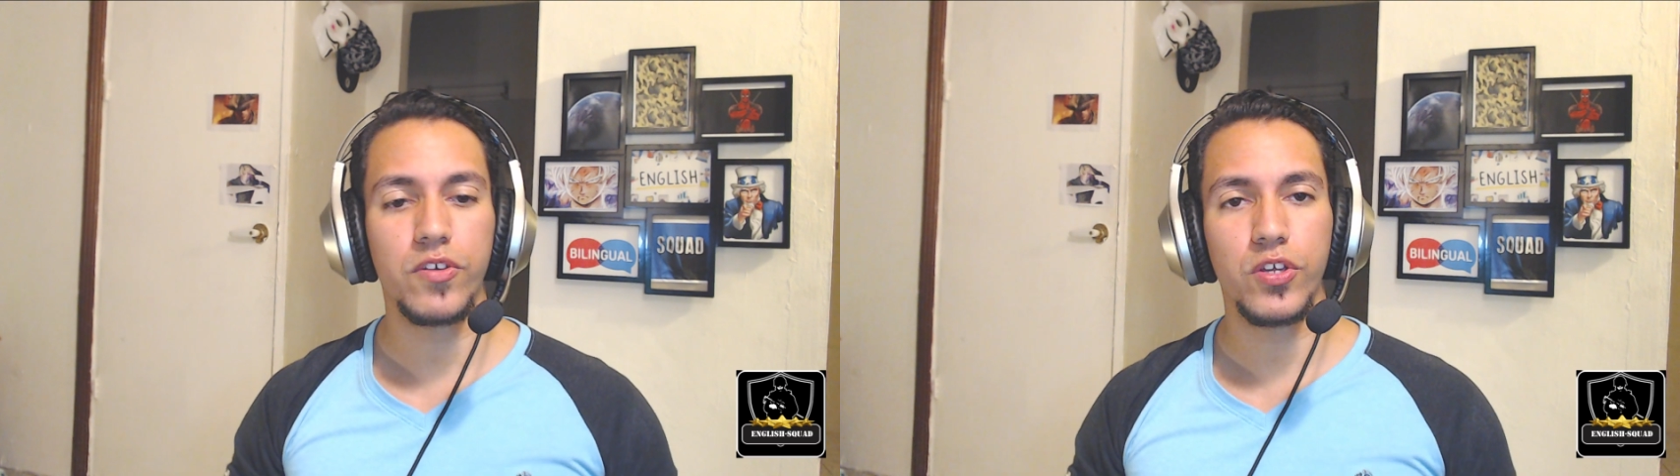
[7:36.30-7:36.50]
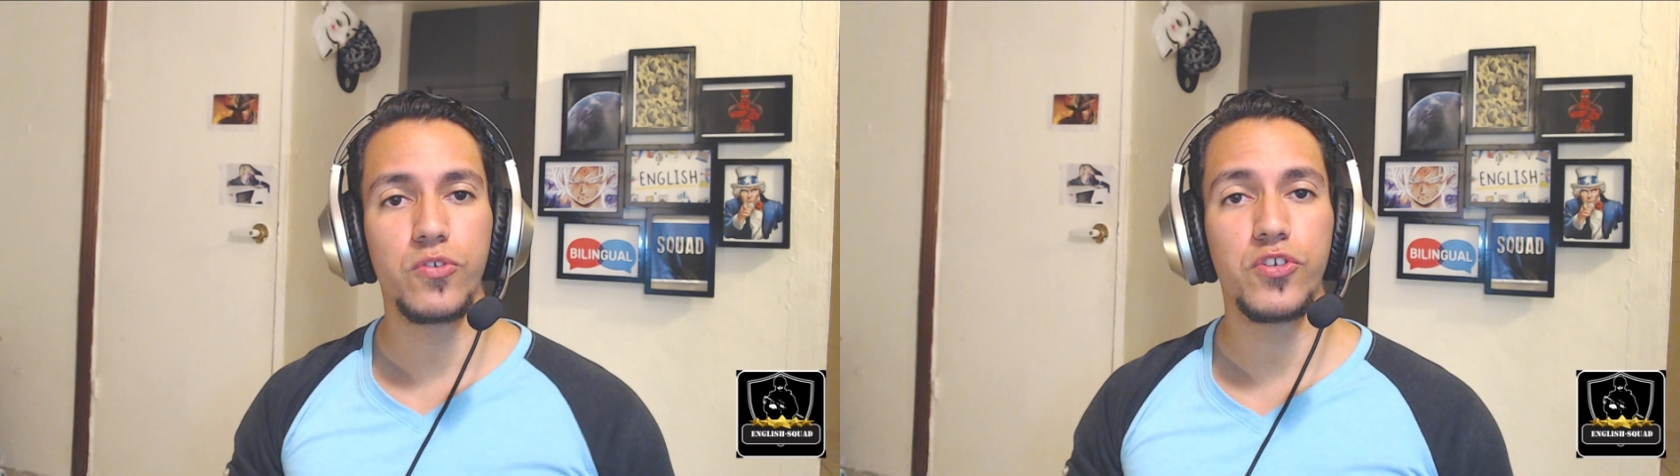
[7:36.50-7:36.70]

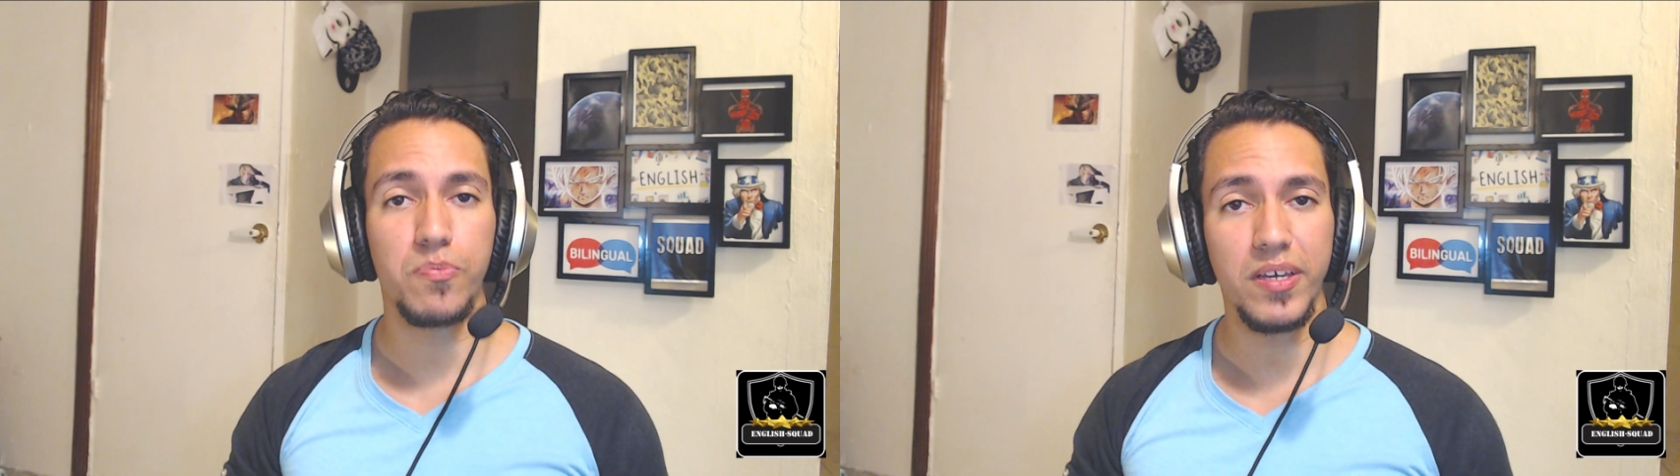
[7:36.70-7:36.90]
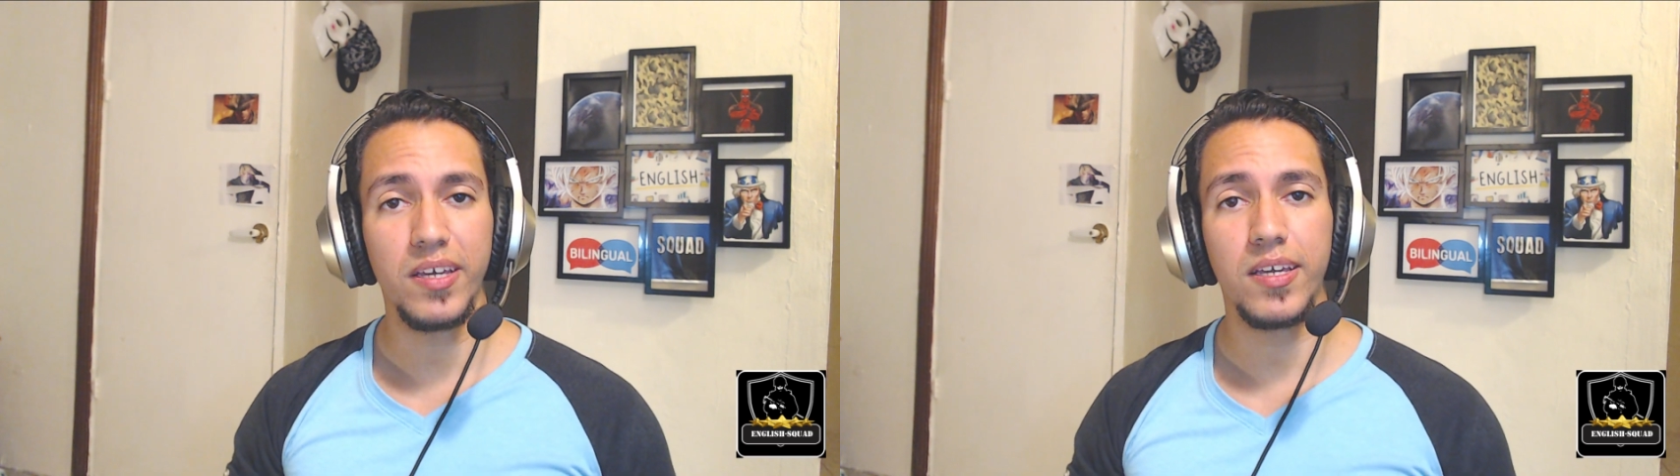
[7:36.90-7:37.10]
you're
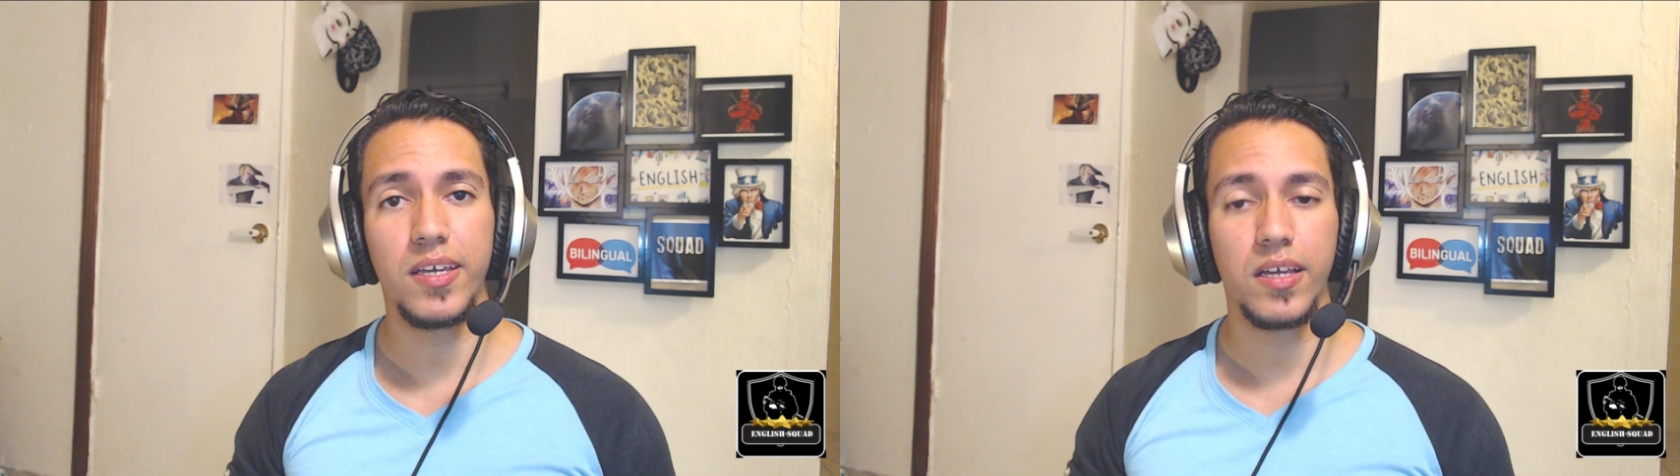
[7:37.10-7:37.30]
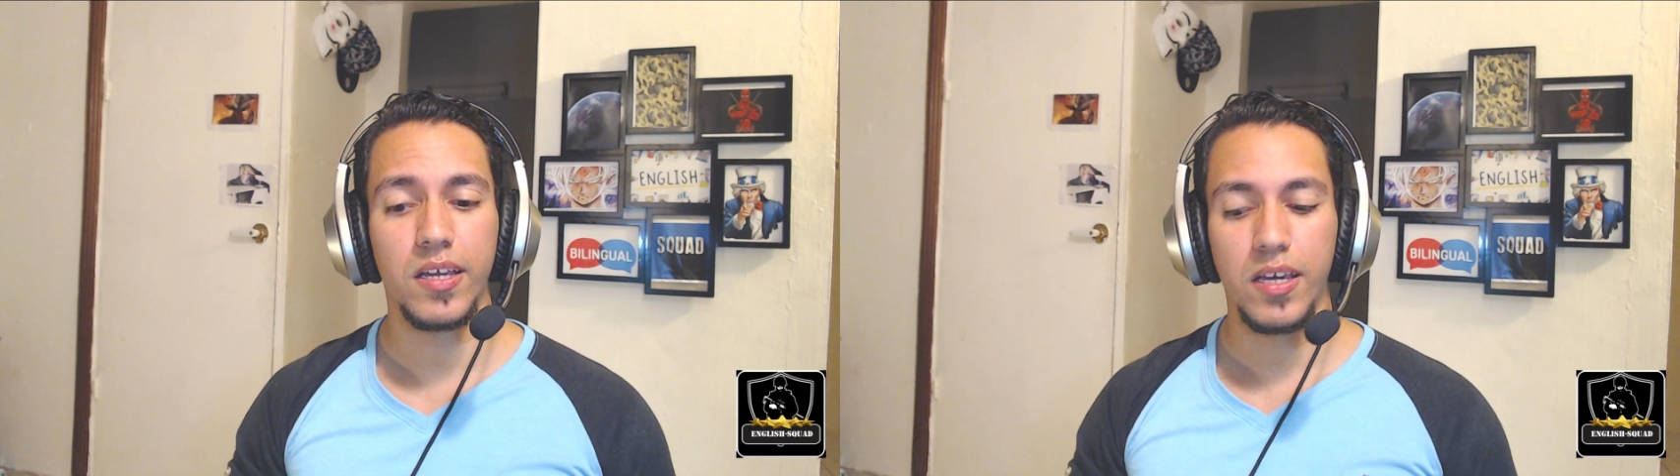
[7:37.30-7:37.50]

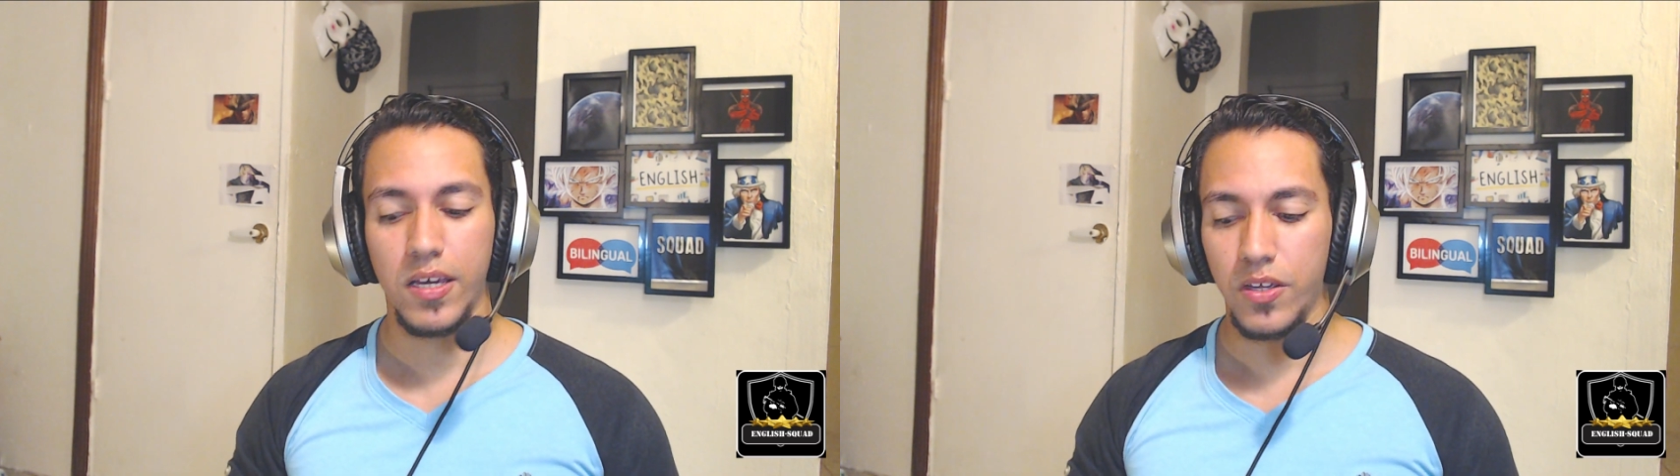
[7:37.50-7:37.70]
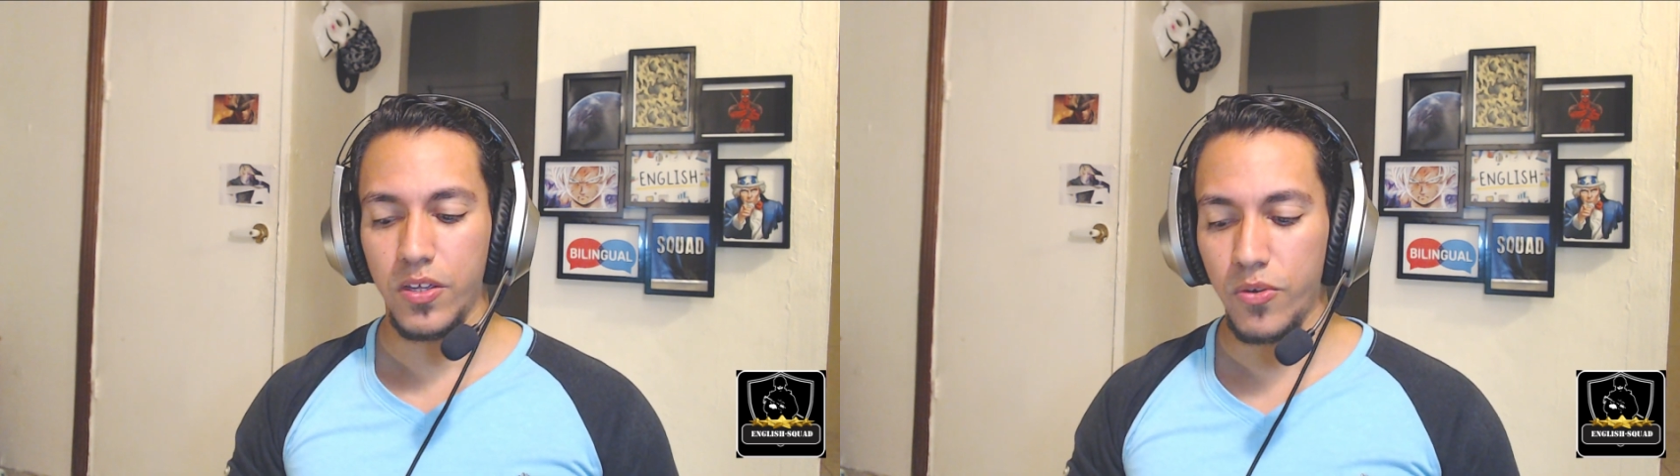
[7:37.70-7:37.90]
speaking,
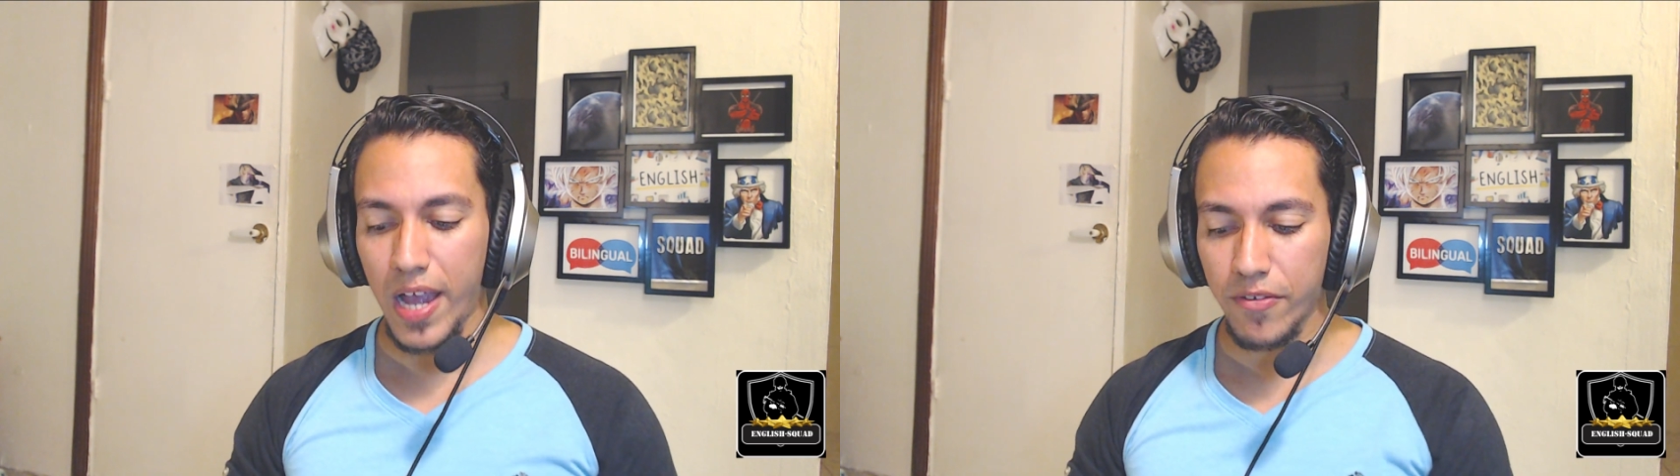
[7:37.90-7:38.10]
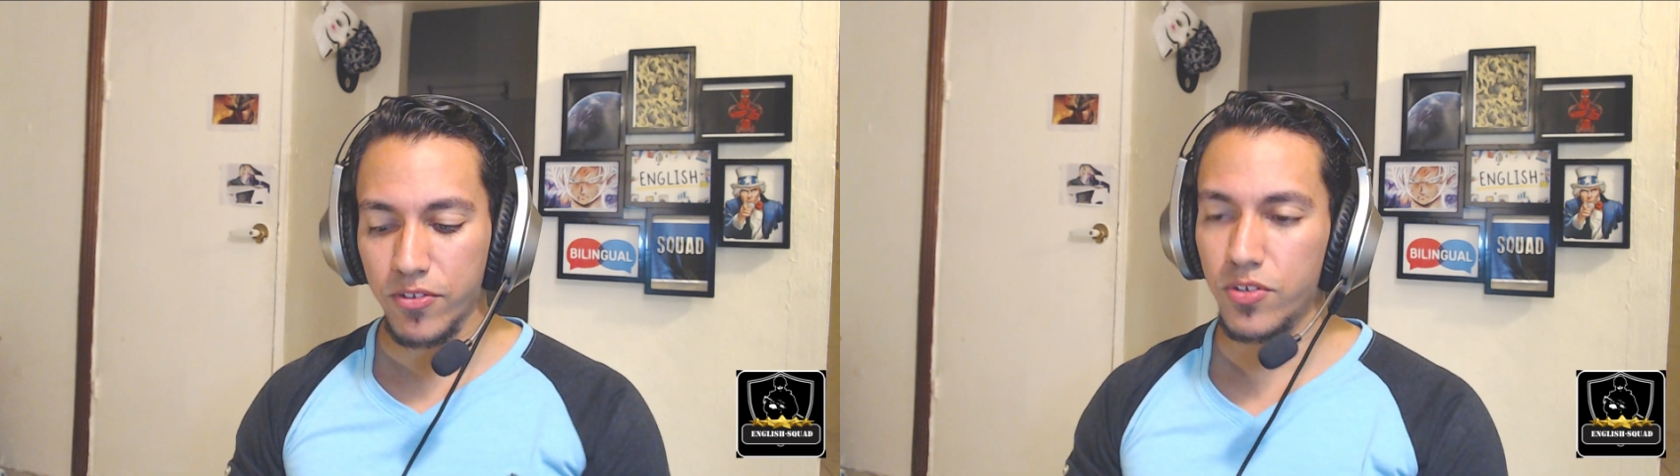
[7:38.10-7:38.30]
you have